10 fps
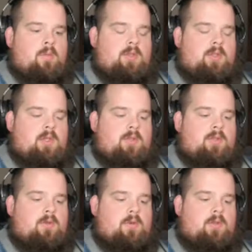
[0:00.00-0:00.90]
But
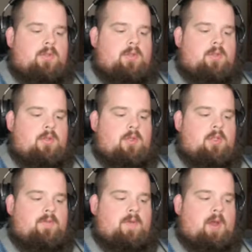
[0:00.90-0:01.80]
C.S. Lewis, in
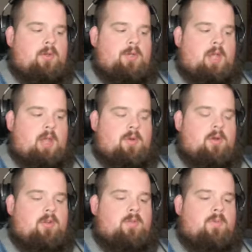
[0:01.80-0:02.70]
his final
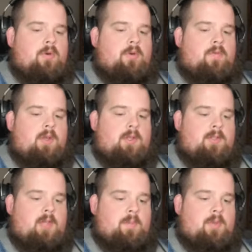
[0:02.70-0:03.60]
chapter, is more of
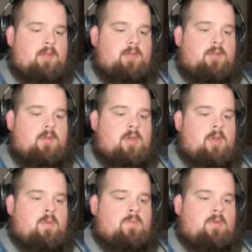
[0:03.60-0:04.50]
acceptance,
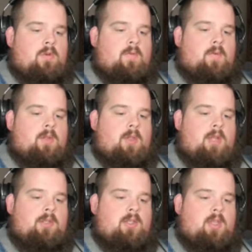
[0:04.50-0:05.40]
more of
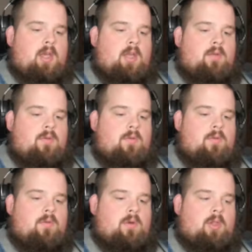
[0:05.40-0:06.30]
realizing that
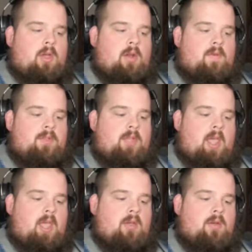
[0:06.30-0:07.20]
a lot of his
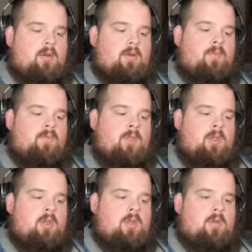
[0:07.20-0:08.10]
anger
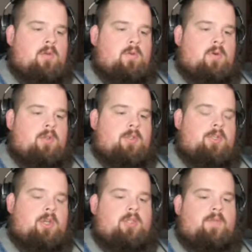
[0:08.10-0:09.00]
was
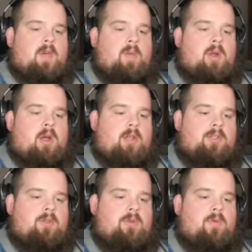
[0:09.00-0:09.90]
justified, but
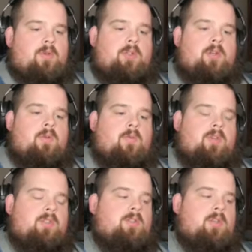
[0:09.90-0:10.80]
also
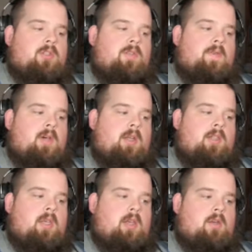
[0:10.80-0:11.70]
wasn't
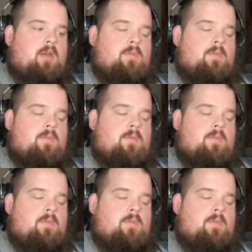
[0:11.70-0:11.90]
justified. That